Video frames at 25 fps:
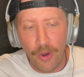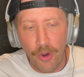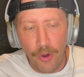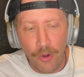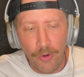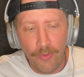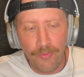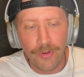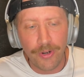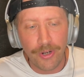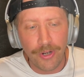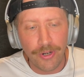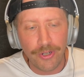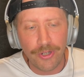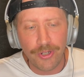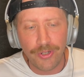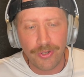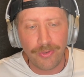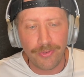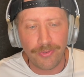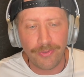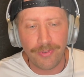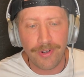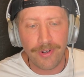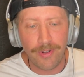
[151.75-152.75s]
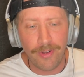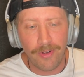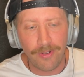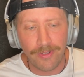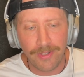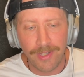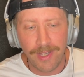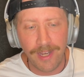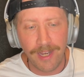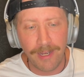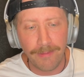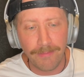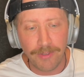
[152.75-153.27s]
over your shoulder at all
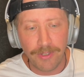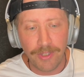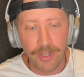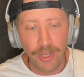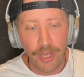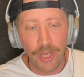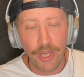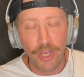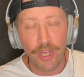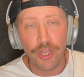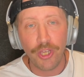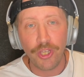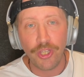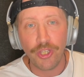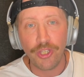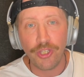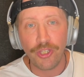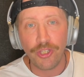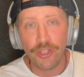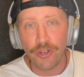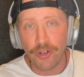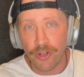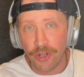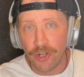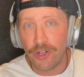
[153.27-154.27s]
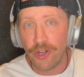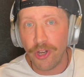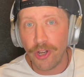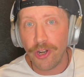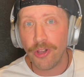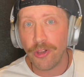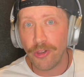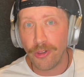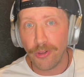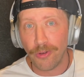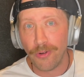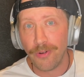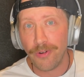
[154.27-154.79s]
times. You're gonna
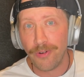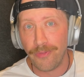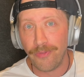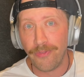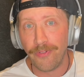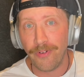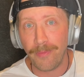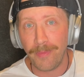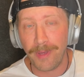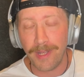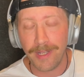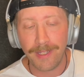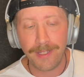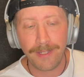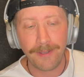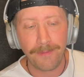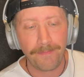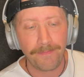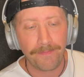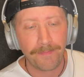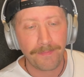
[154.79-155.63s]
learn from it.